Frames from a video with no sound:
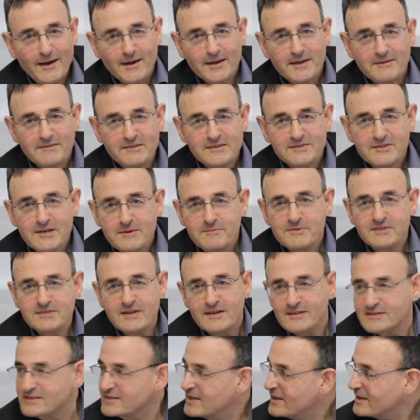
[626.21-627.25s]
Even Jim
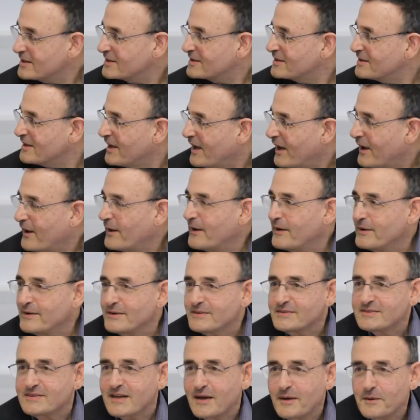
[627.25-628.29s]
says that.
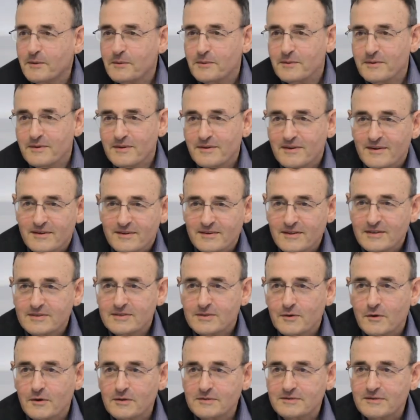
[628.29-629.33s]
So there's
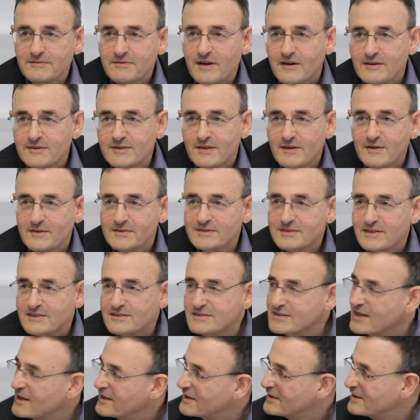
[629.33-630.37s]
scores of articles
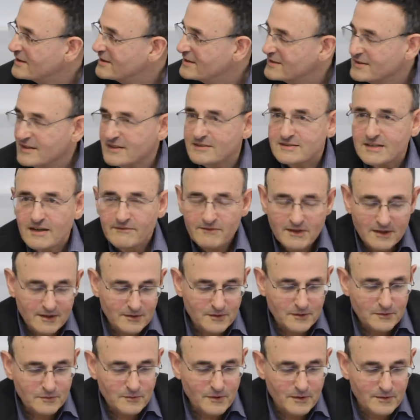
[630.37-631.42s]
that say there's
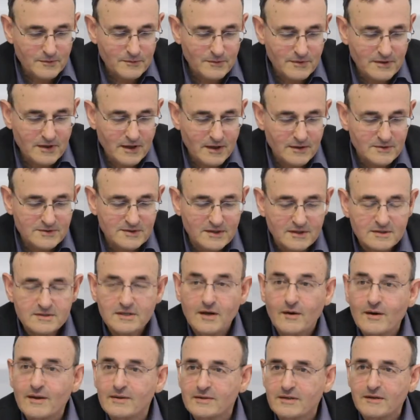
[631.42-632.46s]
something wrong with housing.
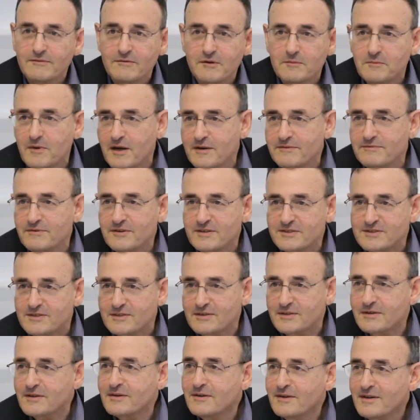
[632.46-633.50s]
So I'll give you my
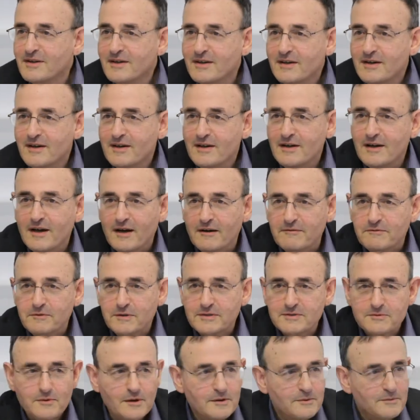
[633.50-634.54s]
version of
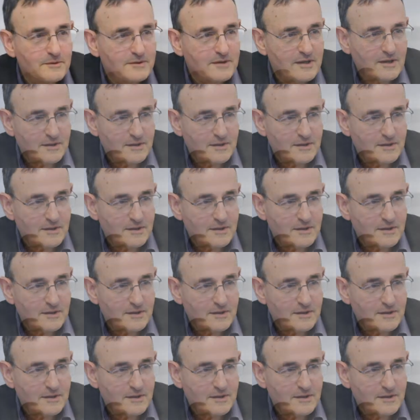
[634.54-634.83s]
what's wrong with